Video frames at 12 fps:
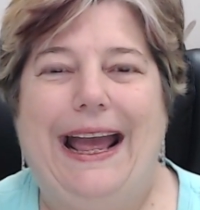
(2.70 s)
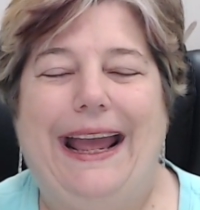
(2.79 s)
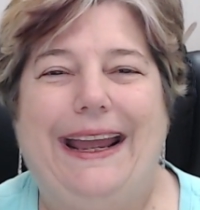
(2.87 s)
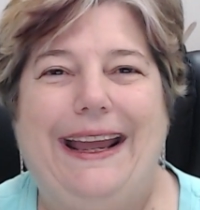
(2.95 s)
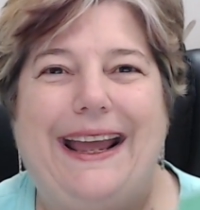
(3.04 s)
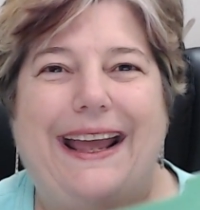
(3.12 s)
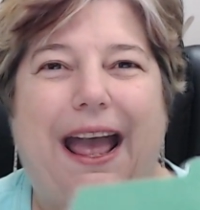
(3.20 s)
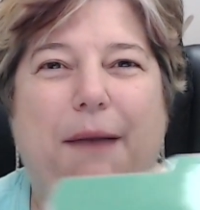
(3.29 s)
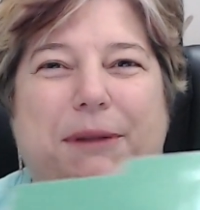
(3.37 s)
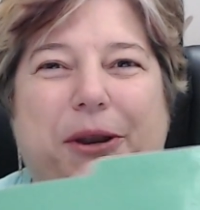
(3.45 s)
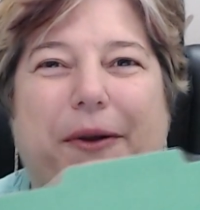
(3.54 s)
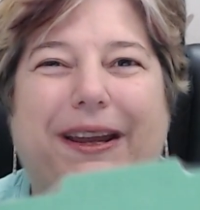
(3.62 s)
Hi,
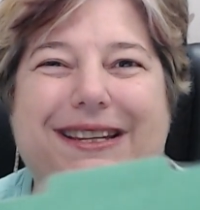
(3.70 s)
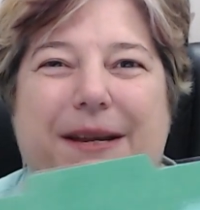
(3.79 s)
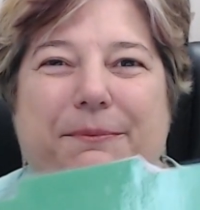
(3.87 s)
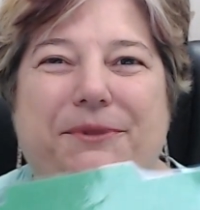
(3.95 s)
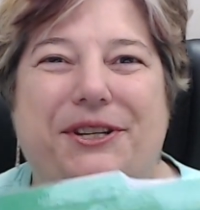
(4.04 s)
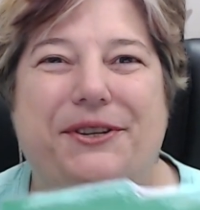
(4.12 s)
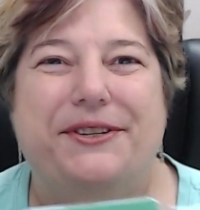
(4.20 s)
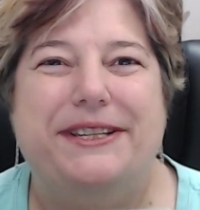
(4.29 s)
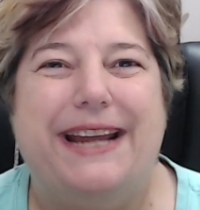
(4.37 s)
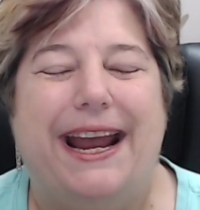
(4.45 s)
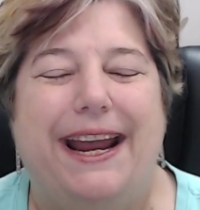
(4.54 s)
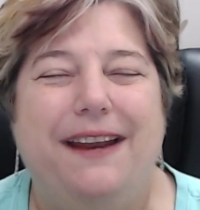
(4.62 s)
happy Quick Tip
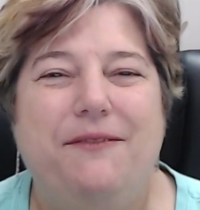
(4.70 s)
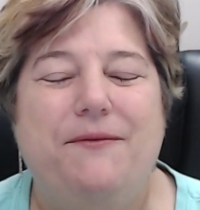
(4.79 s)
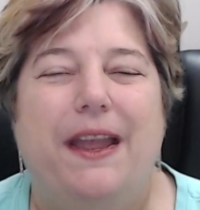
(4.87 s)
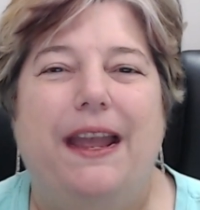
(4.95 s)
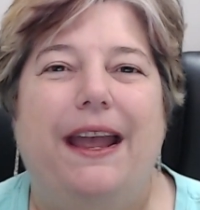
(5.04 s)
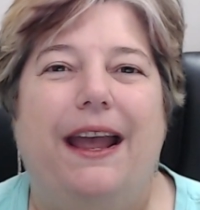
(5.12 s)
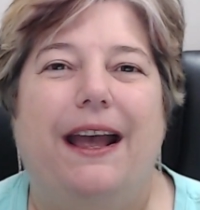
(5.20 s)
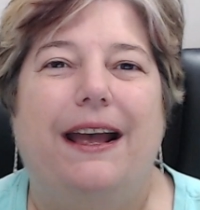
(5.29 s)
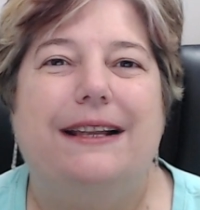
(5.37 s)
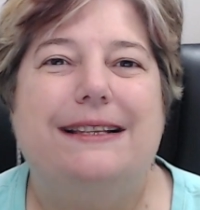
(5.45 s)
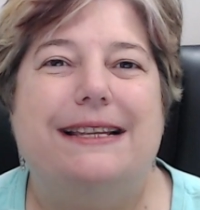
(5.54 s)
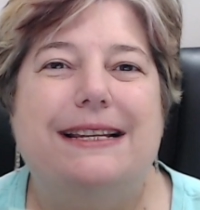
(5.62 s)
Tuesday.
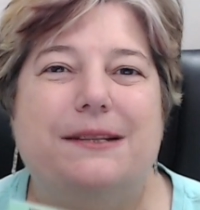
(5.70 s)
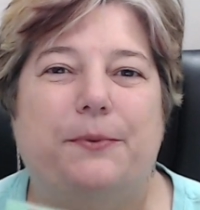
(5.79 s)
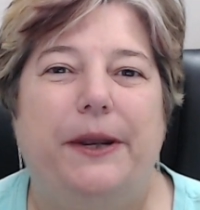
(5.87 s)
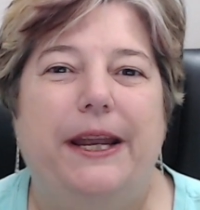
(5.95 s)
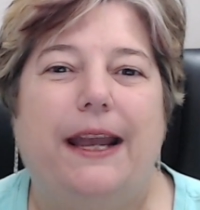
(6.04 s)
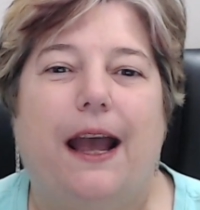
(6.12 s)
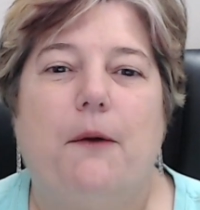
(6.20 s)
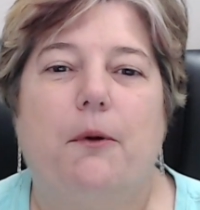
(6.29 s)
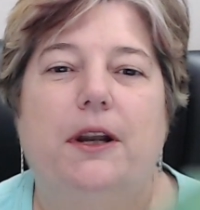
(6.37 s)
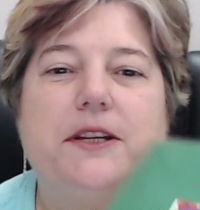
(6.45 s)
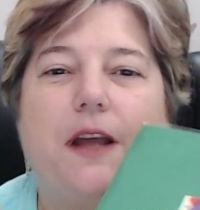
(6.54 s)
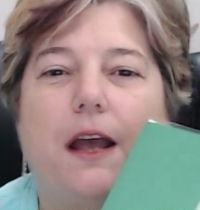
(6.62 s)
And this week I
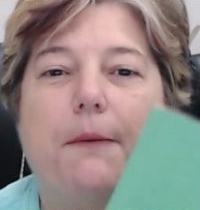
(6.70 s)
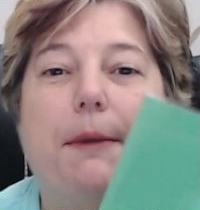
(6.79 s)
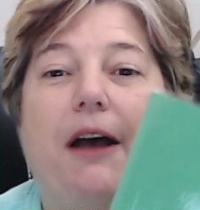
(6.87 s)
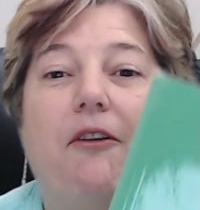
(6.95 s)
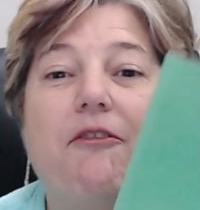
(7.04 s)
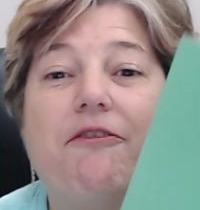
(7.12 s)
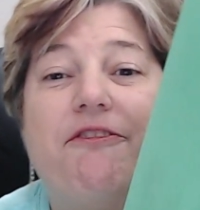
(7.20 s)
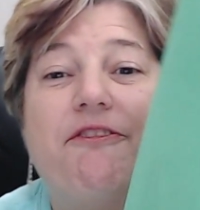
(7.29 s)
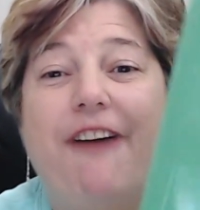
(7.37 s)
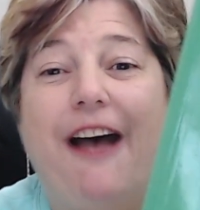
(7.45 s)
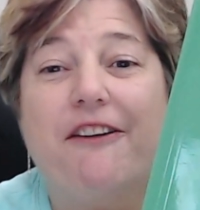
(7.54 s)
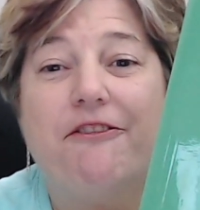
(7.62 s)
want to talk about
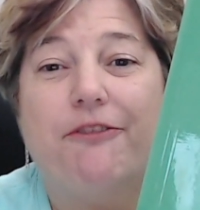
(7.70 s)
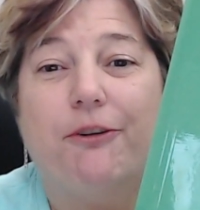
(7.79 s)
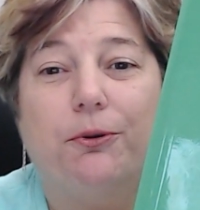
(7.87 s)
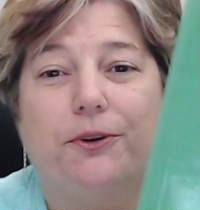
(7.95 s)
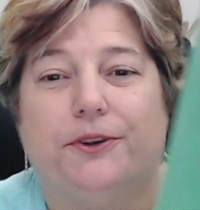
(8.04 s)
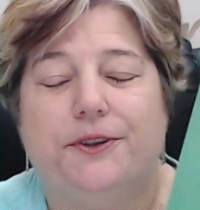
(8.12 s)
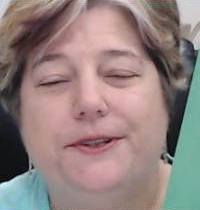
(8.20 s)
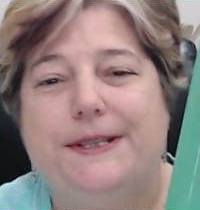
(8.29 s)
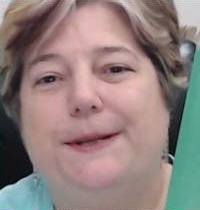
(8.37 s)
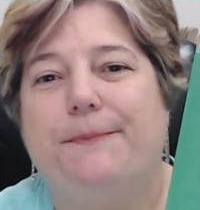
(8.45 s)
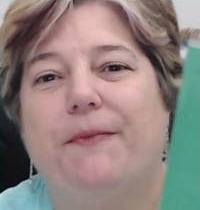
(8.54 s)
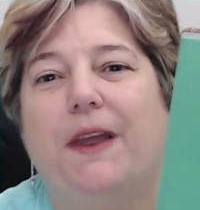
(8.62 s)
file folders